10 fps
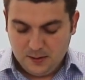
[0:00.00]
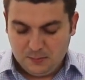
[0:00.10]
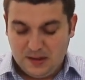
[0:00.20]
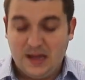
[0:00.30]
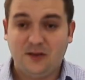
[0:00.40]

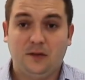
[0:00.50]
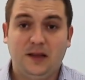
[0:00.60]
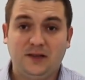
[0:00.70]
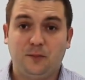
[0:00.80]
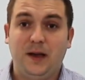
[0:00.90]
But
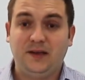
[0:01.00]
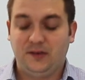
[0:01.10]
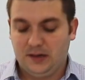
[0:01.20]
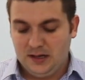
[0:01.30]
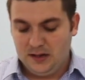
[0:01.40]
that's
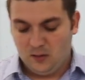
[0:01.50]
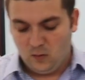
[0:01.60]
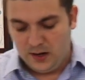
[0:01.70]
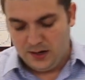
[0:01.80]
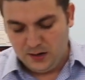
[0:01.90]
basically the
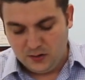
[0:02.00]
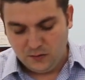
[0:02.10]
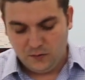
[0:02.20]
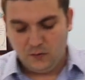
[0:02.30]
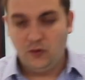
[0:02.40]
way you
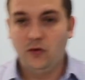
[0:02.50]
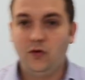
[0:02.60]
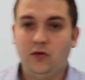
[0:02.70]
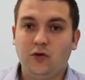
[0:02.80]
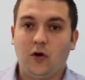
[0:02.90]
should
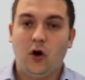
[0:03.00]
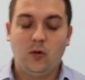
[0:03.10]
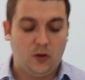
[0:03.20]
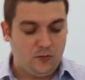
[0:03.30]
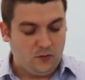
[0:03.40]
do your
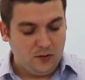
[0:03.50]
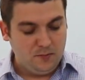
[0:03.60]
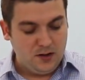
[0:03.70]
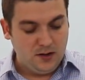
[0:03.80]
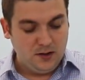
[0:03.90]
odor
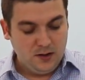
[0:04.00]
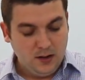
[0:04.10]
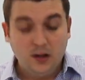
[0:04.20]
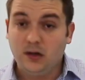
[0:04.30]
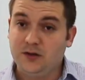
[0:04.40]
treatment.
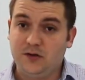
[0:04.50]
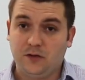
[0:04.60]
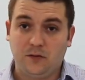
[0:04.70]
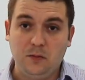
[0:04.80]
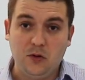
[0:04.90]
Let's
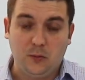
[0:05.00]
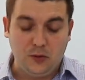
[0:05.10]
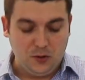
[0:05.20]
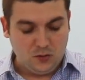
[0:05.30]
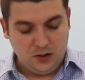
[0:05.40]
just review it
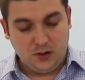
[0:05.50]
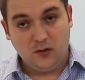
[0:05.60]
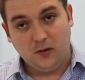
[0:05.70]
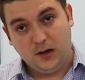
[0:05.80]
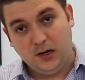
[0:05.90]
pretty quick.
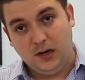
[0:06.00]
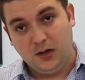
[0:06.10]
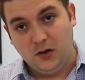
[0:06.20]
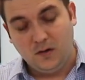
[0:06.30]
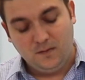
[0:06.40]
You're gonna need a
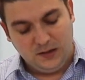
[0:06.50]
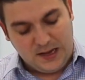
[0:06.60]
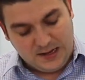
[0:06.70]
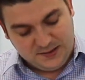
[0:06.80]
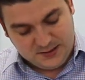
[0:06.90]
UV
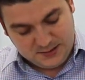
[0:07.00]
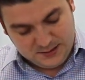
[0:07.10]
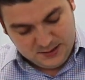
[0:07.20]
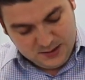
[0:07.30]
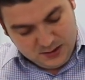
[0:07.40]
light,
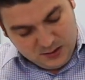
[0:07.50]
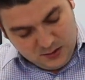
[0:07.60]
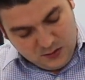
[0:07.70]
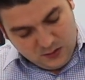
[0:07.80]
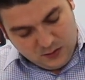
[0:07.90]

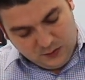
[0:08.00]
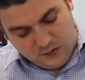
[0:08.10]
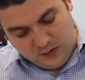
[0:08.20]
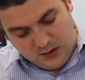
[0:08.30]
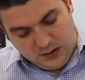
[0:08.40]
you're going
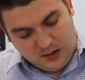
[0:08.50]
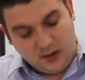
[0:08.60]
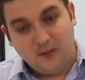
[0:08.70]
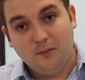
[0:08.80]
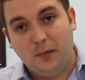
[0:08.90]
to need
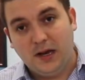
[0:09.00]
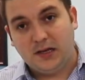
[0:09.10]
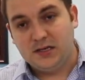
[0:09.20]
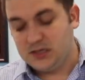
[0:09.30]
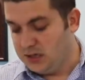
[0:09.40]

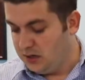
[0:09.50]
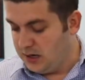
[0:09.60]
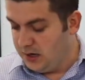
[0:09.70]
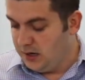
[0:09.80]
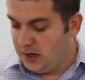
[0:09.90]
baking
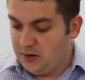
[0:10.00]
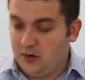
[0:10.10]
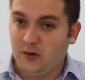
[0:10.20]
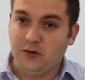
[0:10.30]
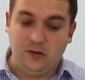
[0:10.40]
soda, and you're
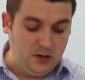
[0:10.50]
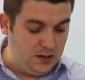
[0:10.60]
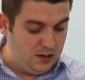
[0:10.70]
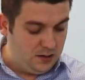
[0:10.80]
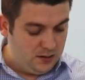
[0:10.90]
going to
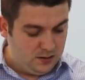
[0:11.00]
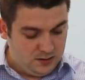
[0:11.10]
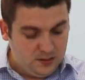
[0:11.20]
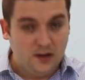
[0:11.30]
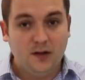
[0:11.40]
need
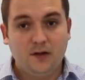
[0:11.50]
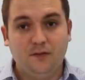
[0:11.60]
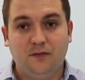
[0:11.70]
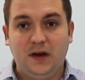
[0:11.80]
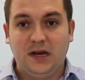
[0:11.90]

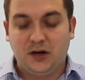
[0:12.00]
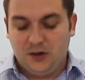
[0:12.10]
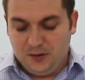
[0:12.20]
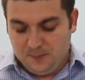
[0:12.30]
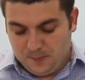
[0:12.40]

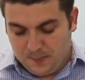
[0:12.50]
vinegar.